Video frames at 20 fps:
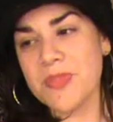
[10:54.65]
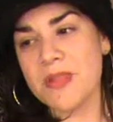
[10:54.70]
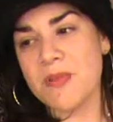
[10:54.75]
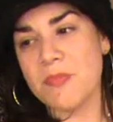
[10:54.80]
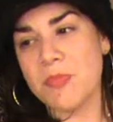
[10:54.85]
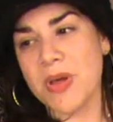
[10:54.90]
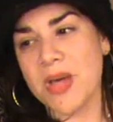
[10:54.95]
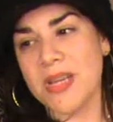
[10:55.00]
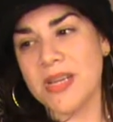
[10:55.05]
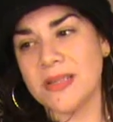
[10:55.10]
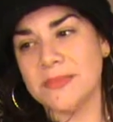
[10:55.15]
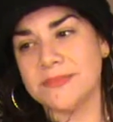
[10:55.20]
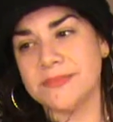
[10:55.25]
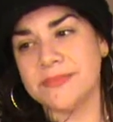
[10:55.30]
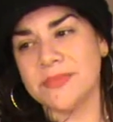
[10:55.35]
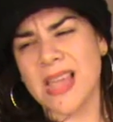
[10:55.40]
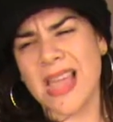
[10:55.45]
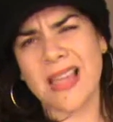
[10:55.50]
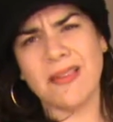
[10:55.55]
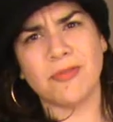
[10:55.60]
But
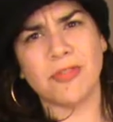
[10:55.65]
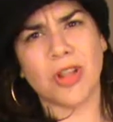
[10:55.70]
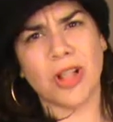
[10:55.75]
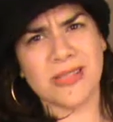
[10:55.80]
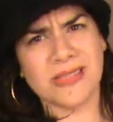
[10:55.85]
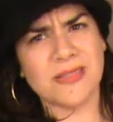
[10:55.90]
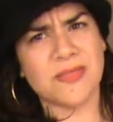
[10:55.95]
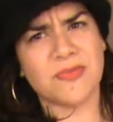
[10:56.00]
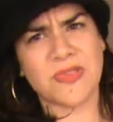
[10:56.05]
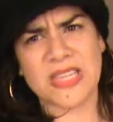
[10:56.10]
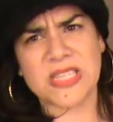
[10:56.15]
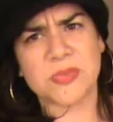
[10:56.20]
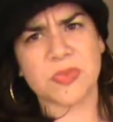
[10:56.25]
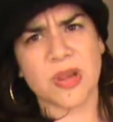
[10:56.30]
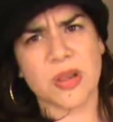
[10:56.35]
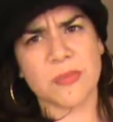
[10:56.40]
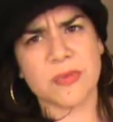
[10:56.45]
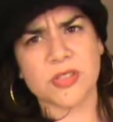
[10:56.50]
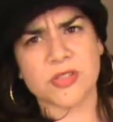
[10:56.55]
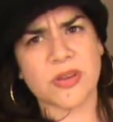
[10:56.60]
um, I have lots of face
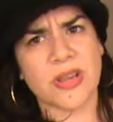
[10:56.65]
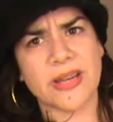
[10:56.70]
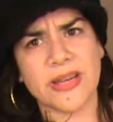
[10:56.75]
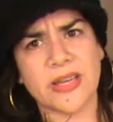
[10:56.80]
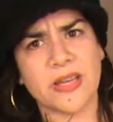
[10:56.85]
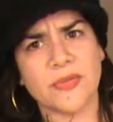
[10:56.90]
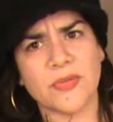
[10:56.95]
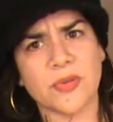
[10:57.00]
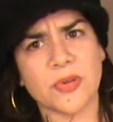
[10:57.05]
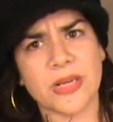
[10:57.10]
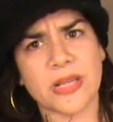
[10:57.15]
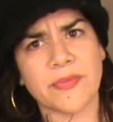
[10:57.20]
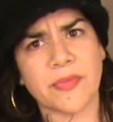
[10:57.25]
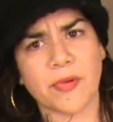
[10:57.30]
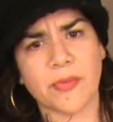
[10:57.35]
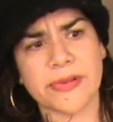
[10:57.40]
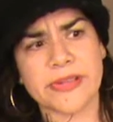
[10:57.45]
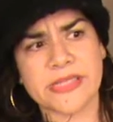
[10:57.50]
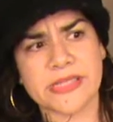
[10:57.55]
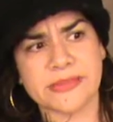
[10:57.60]
primers right now for
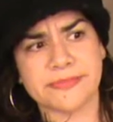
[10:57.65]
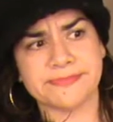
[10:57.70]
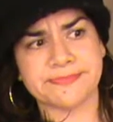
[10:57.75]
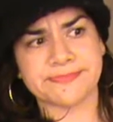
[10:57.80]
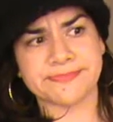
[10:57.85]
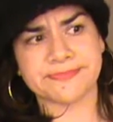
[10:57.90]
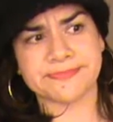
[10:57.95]
whatever reason.